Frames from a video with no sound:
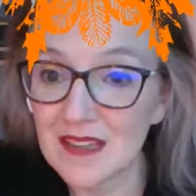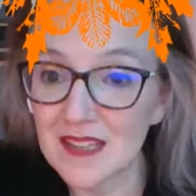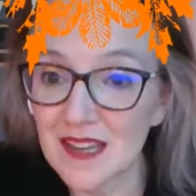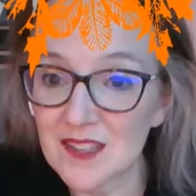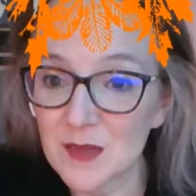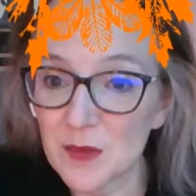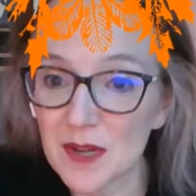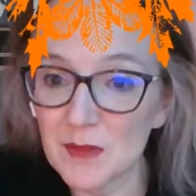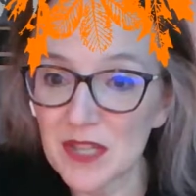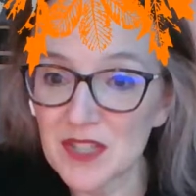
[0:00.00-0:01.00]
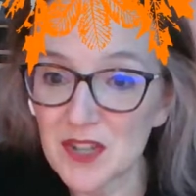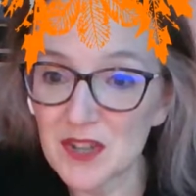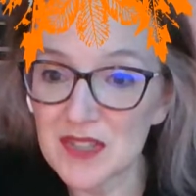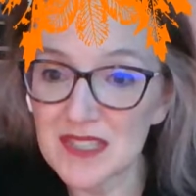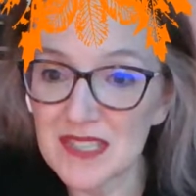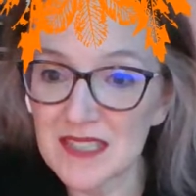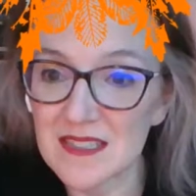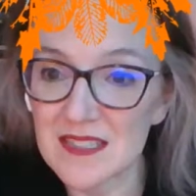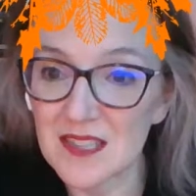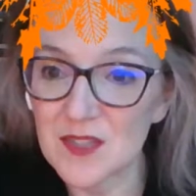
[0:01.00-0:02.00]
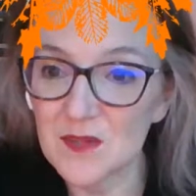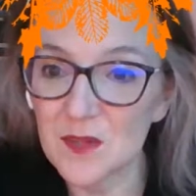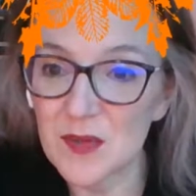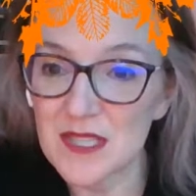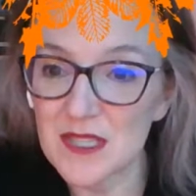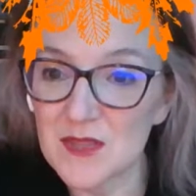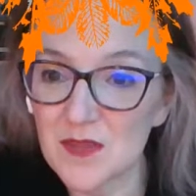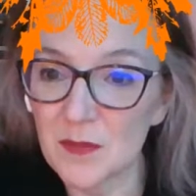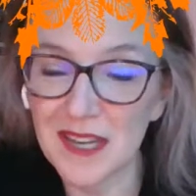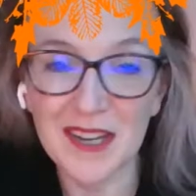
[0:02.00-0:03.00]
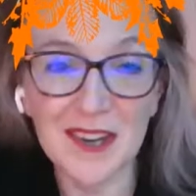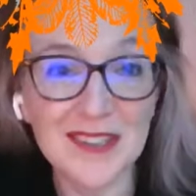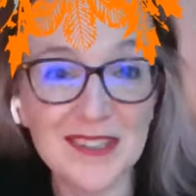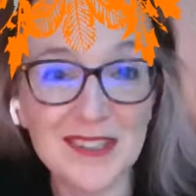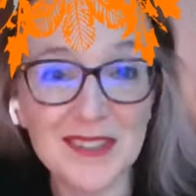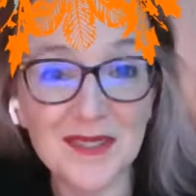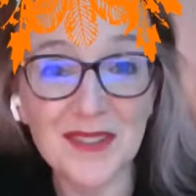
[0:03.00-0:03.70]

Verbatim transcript: Cat Shepherd, I'm like Charles Dickens. I do voices for my characters.